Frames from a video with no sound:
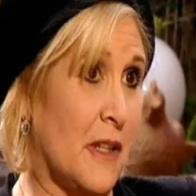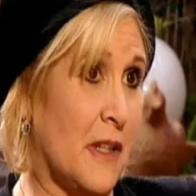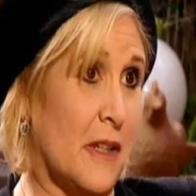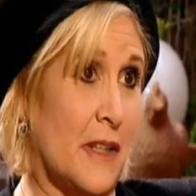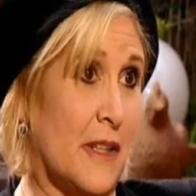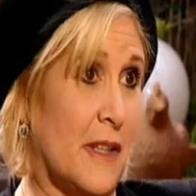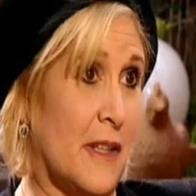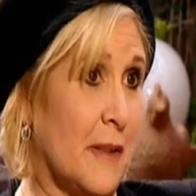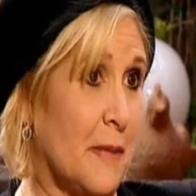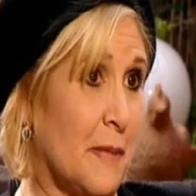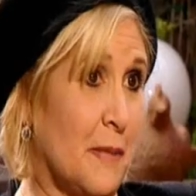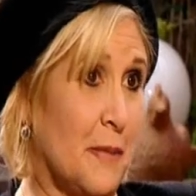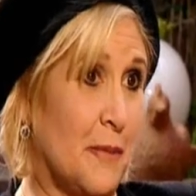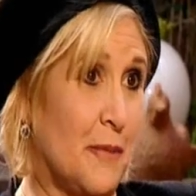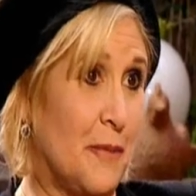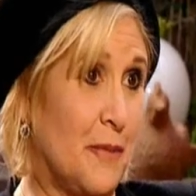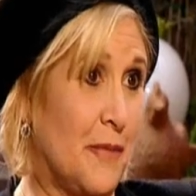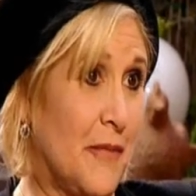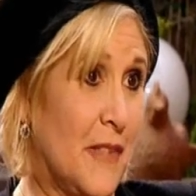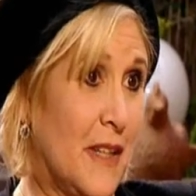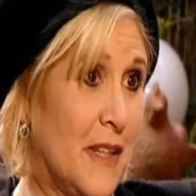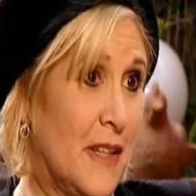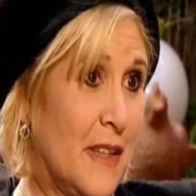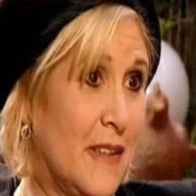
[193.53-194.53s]
killing him
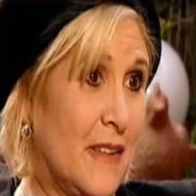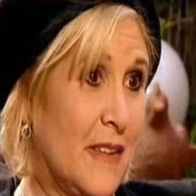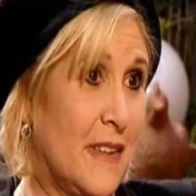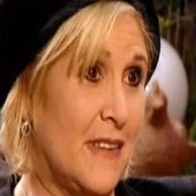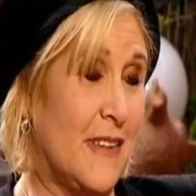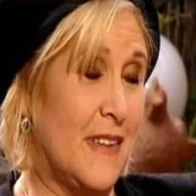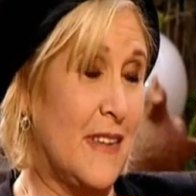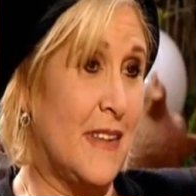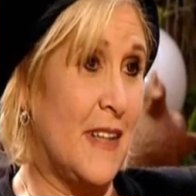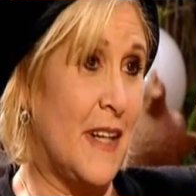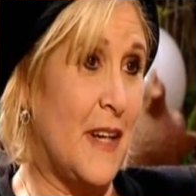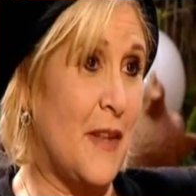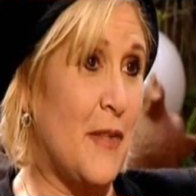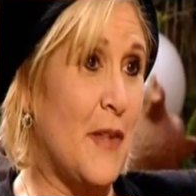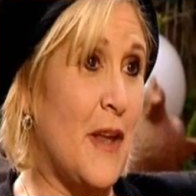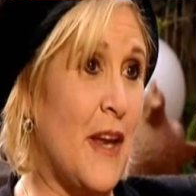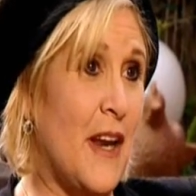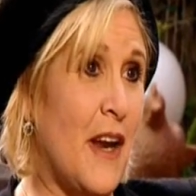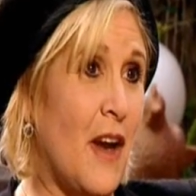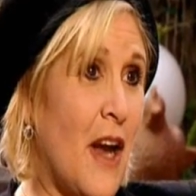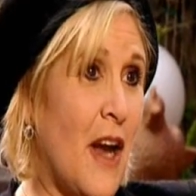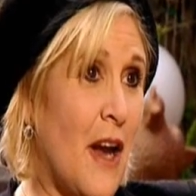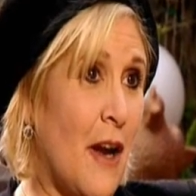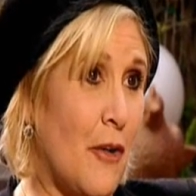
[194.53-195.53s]
and
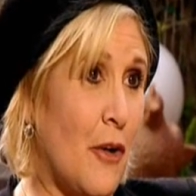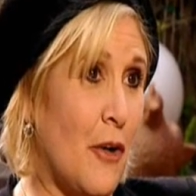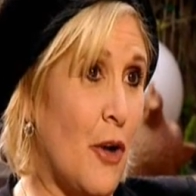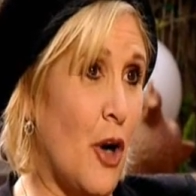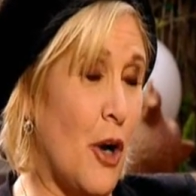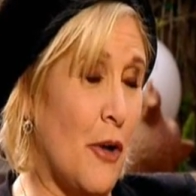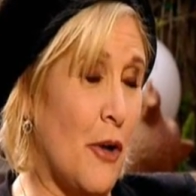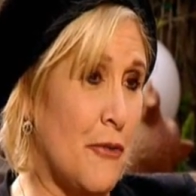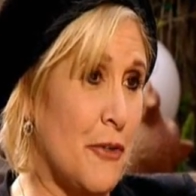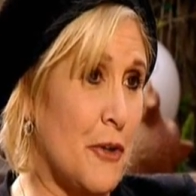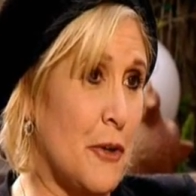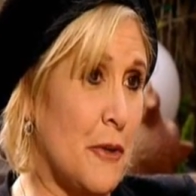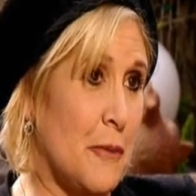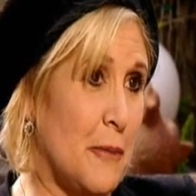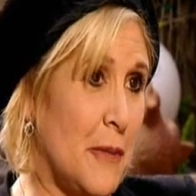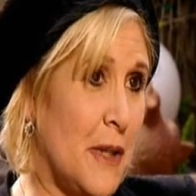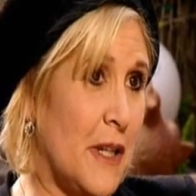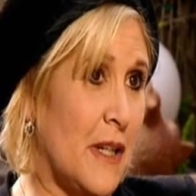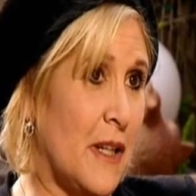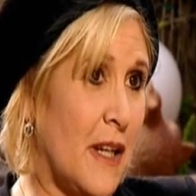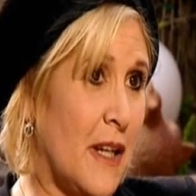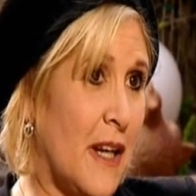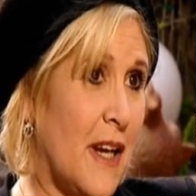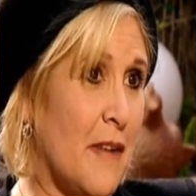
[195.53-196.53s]
they offered
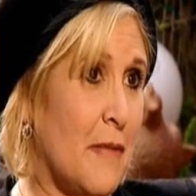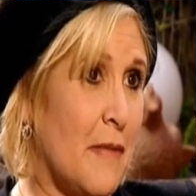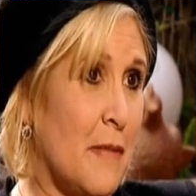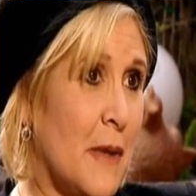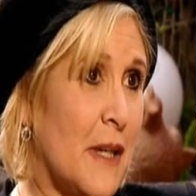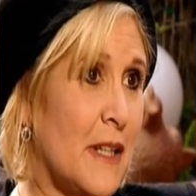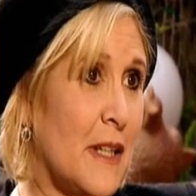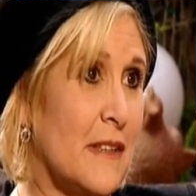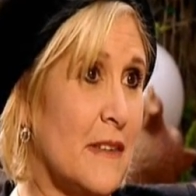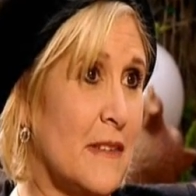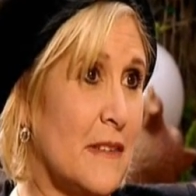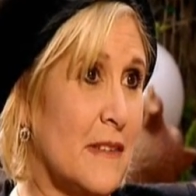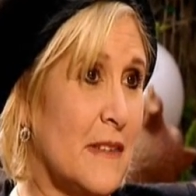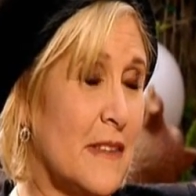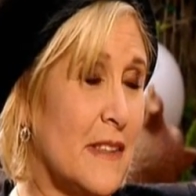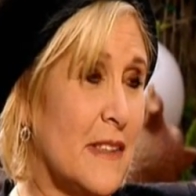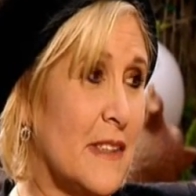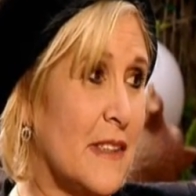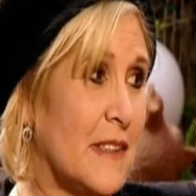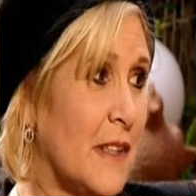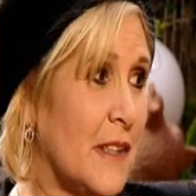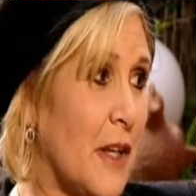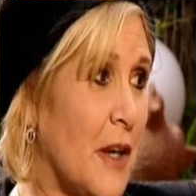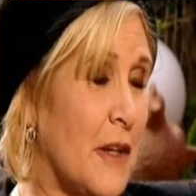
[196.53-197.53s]
me to have my
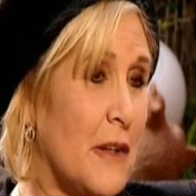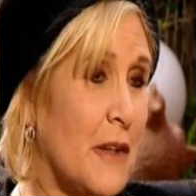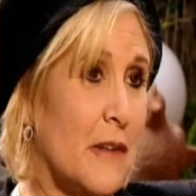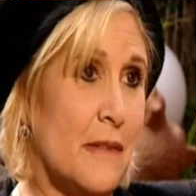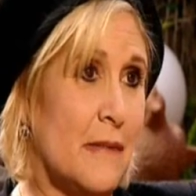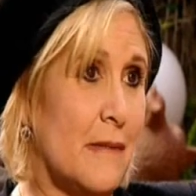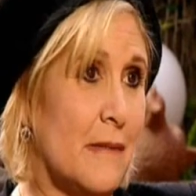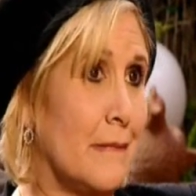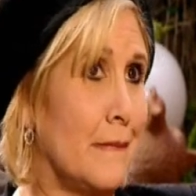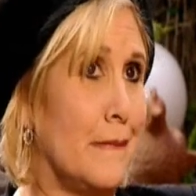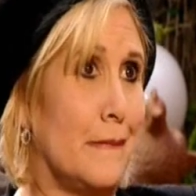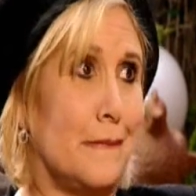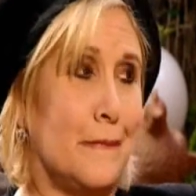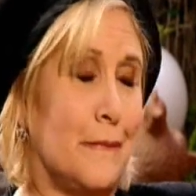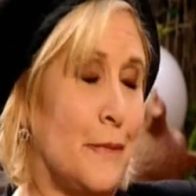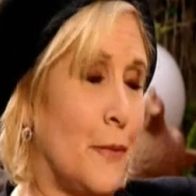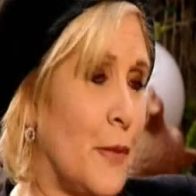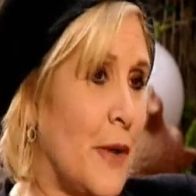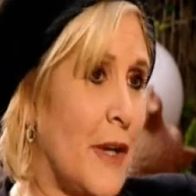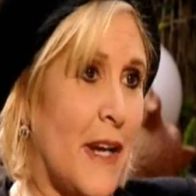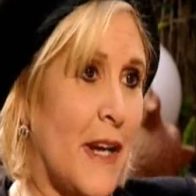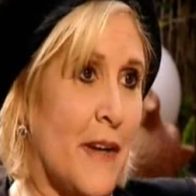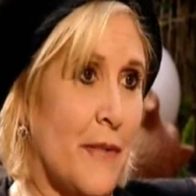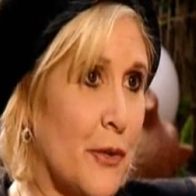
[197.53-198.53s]
stunt
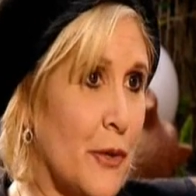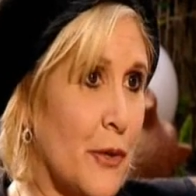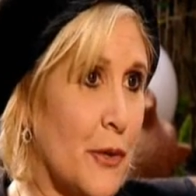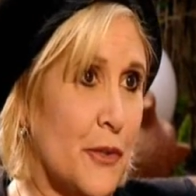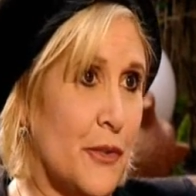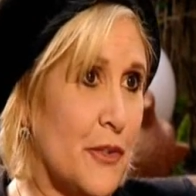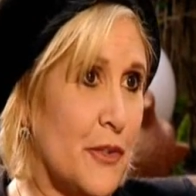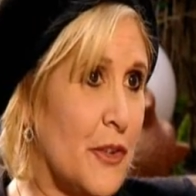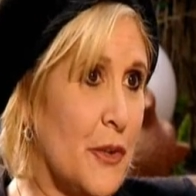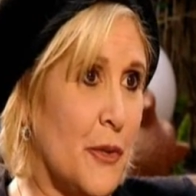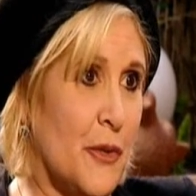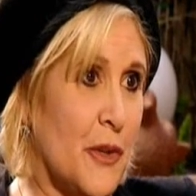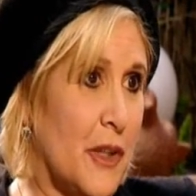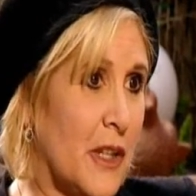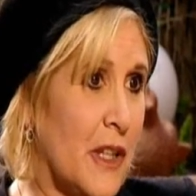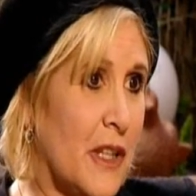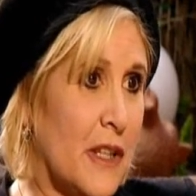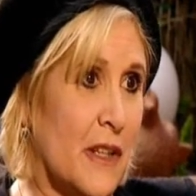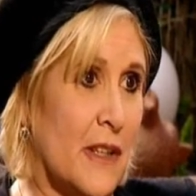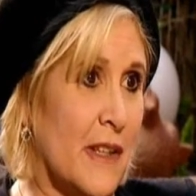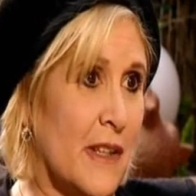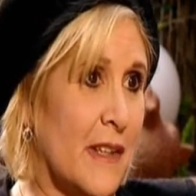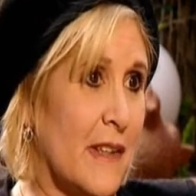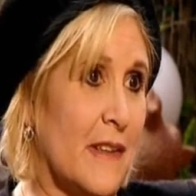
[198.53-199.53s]
whatever do the
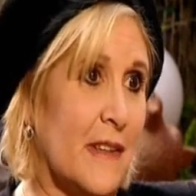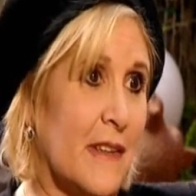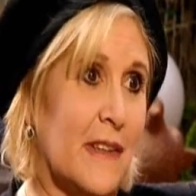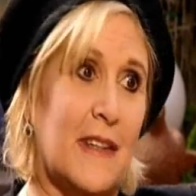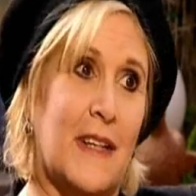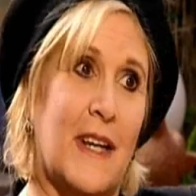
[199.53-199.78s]
killing